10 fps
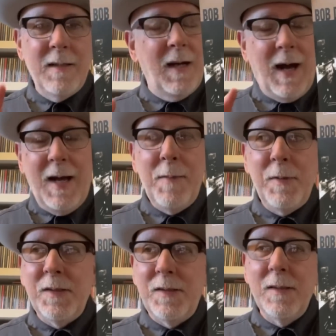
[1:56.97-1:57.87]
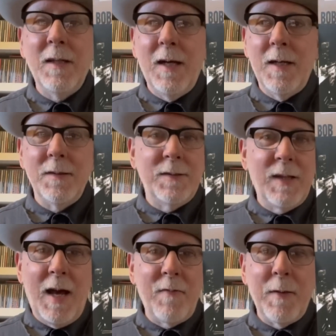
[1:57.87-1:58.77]
I've been
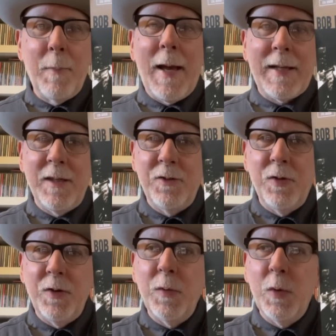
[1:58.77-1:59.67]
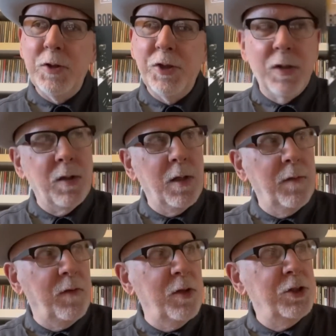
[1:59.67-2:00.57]
diving back into the original
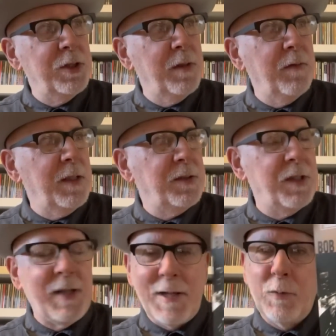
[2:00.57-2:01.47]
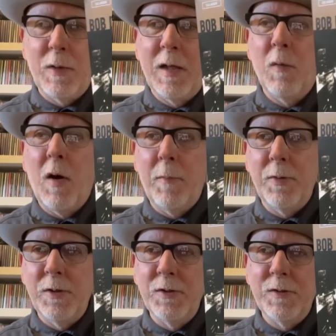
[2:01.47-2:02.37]
version of this, the Daniel Lanois
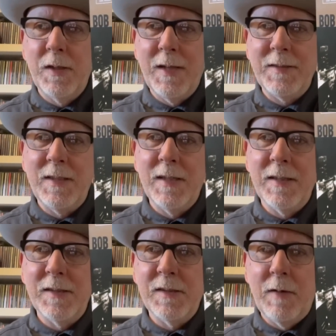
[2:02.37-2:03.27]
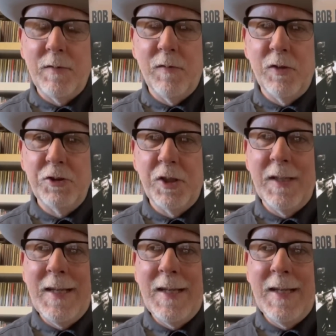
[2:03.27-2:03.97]
produced, the 1997 version.